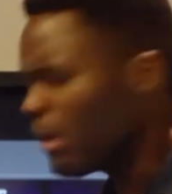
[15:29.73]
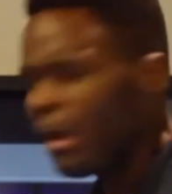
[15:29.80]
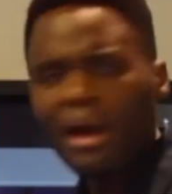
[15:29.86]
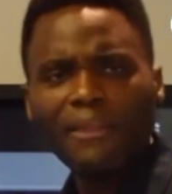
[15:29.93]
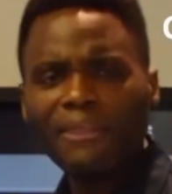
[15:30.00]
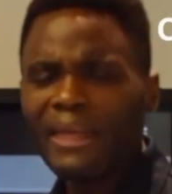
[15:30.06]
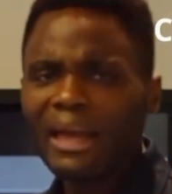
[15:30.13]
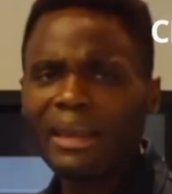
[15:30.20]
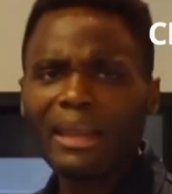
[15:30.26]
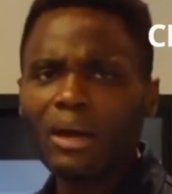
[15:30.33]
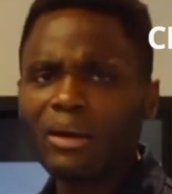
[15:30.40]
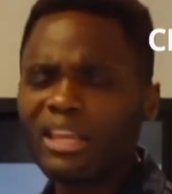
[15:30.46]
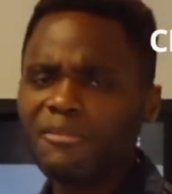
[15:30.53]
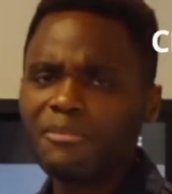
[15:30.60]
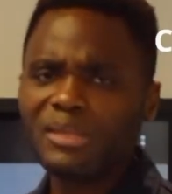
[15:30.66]
and then
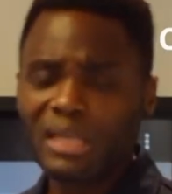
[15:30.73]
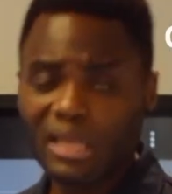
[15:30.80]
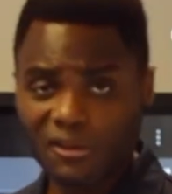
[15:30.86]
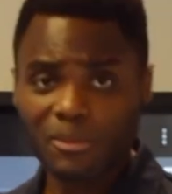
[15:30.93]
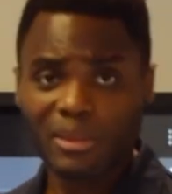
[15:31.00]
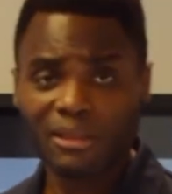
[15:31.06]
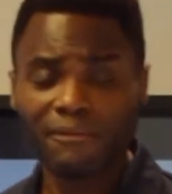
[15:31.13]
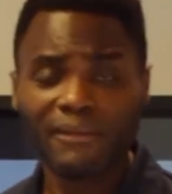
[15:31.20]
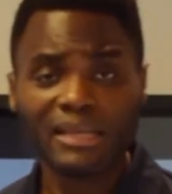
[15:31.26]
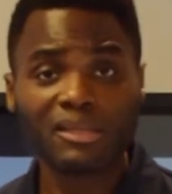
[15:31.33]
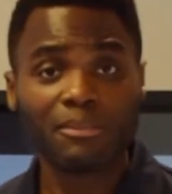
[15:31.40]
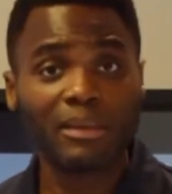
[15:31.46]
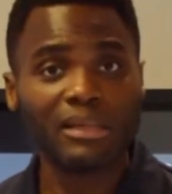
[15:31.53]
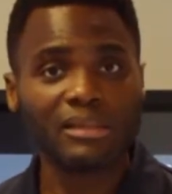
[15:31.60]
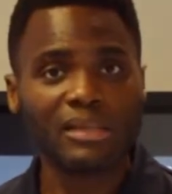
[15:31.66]
that gives me the
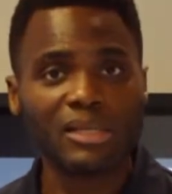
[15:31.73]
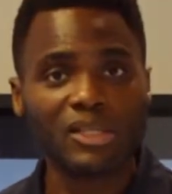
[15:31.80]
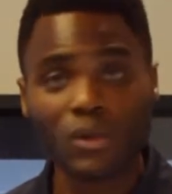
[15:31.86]
flexibility